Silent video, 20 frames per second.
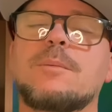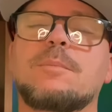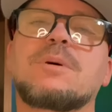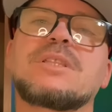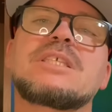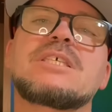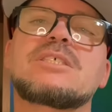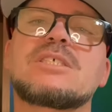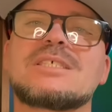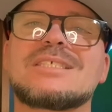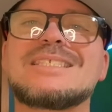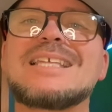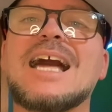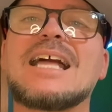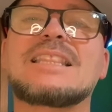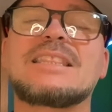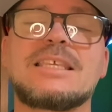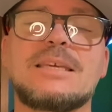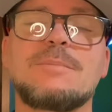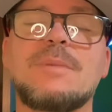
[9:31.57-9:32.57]
but this is
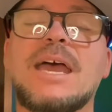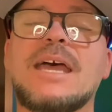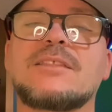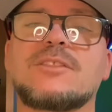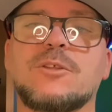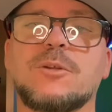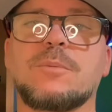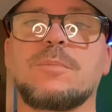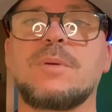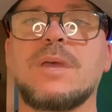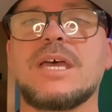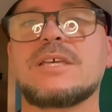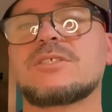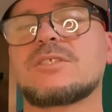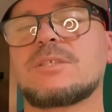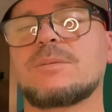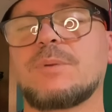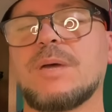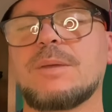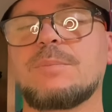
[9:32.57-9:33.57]
not them at their
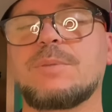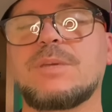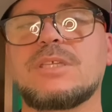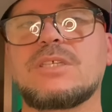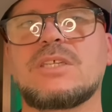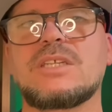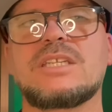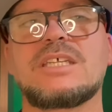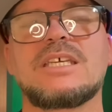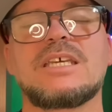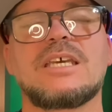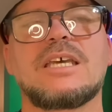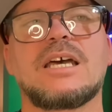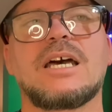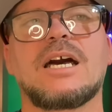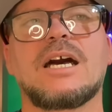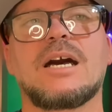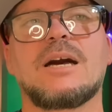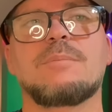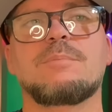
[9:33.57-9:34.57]
best, in my opinion.
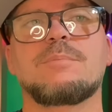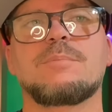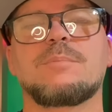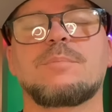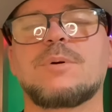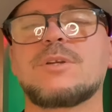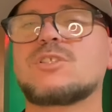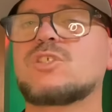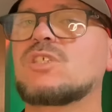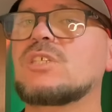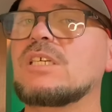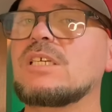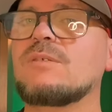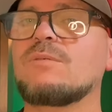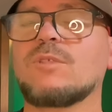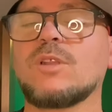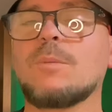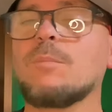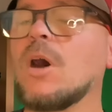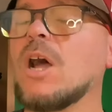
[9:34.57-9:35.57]
But
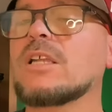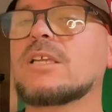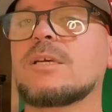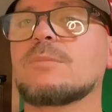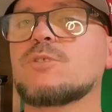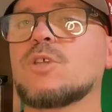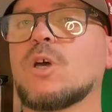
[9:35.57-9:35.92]
Lamont comes